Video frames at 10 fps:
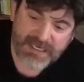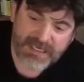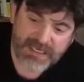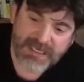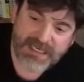
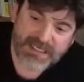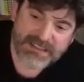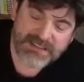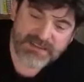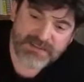
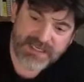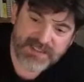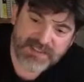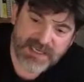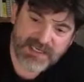and they
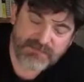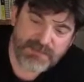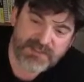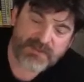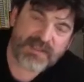said,
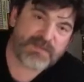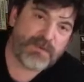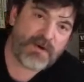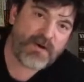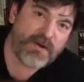"Mr. Les
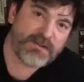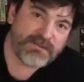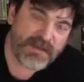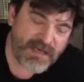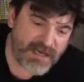Paul,
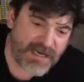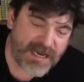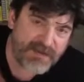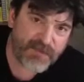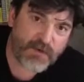
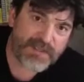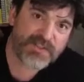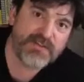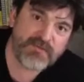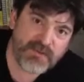I have a
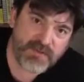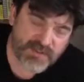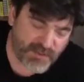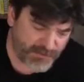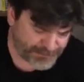question for you,
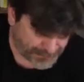sir."